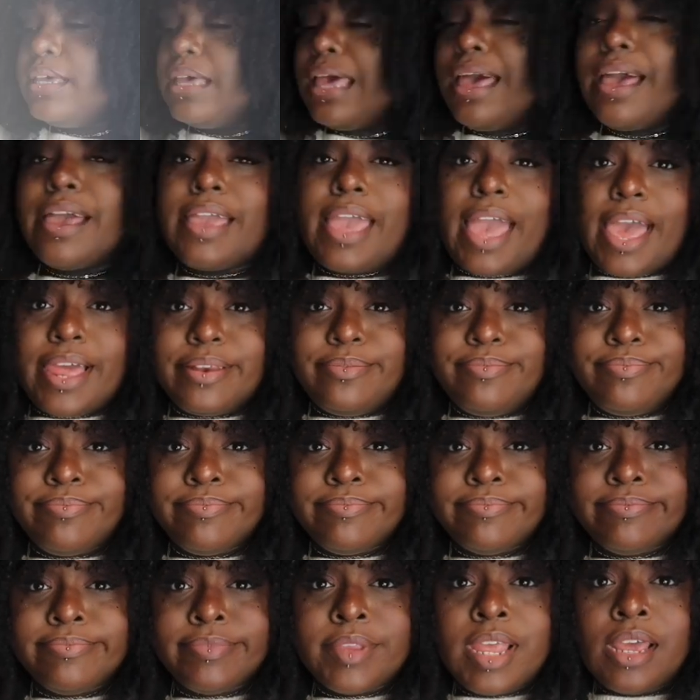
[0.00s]
Again,
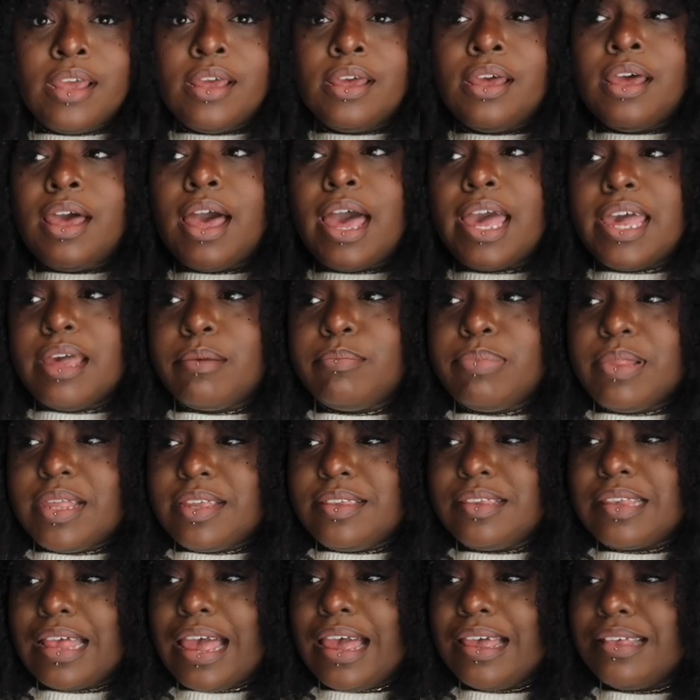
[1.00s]
I am
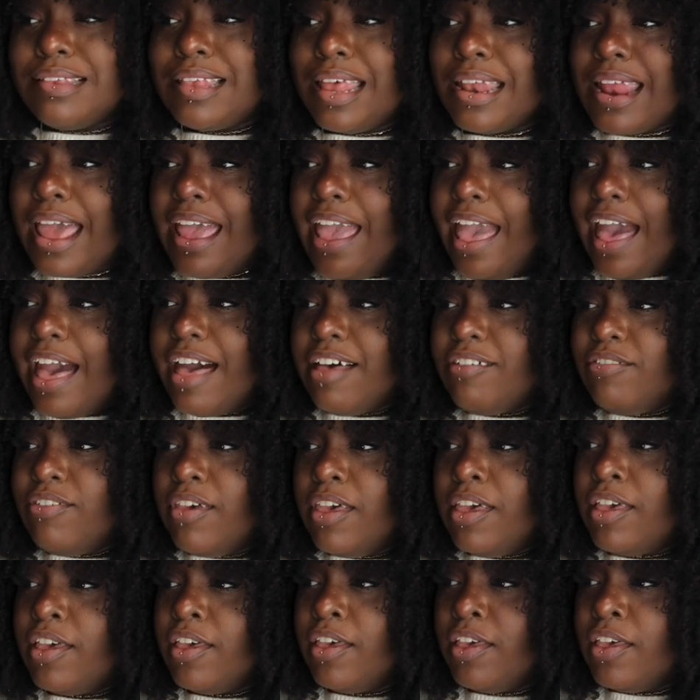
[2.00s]
plus size and I have
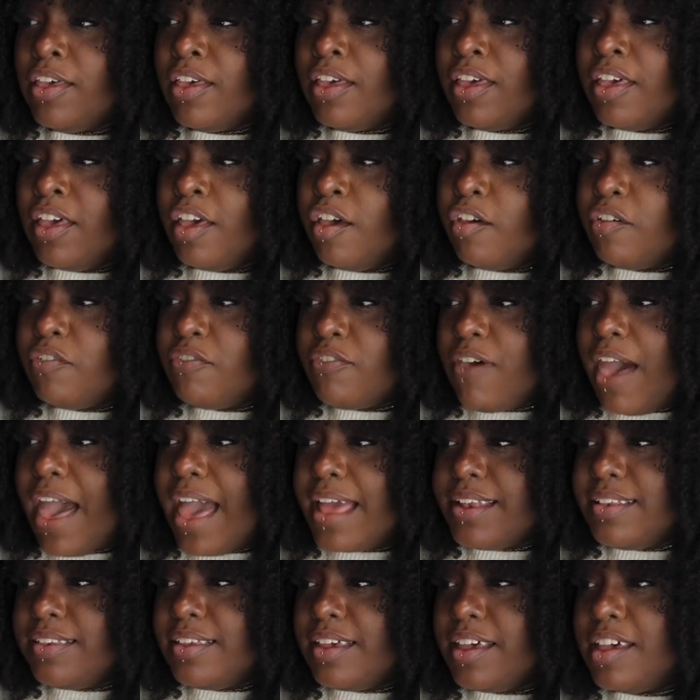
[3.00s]

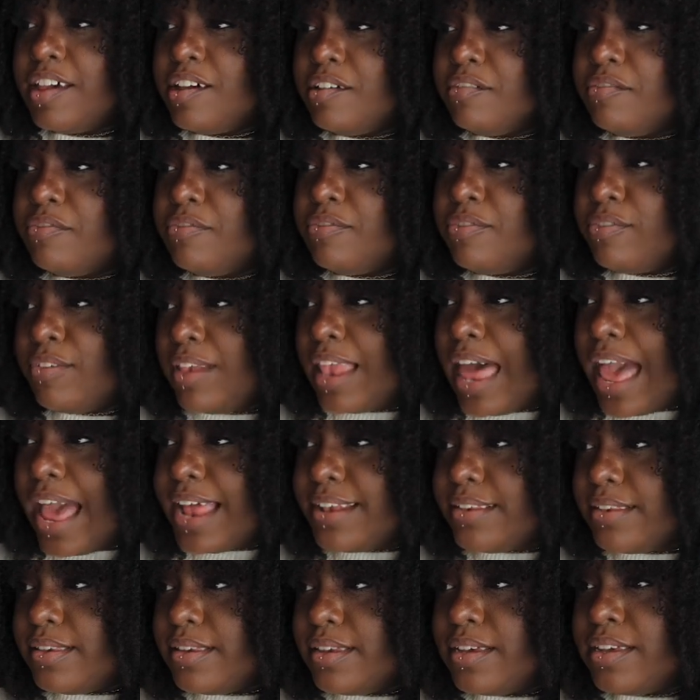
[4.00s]
fat,
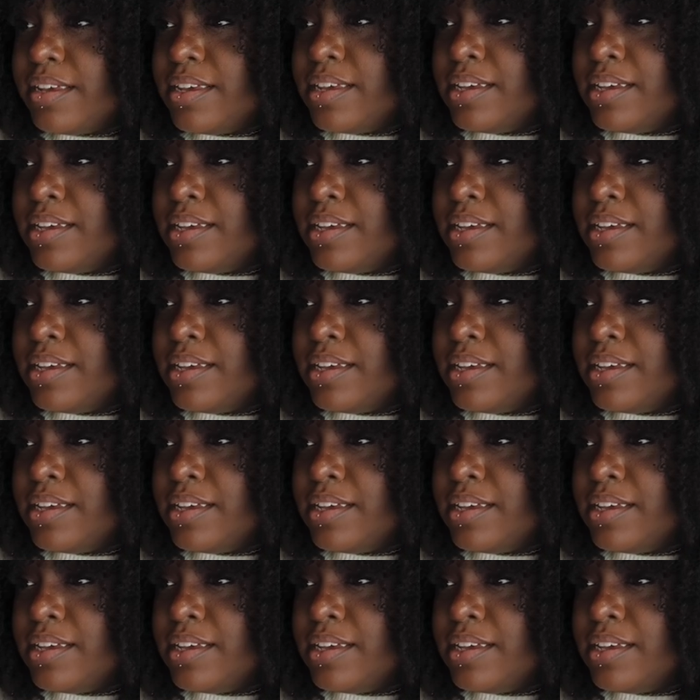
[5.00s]
flat,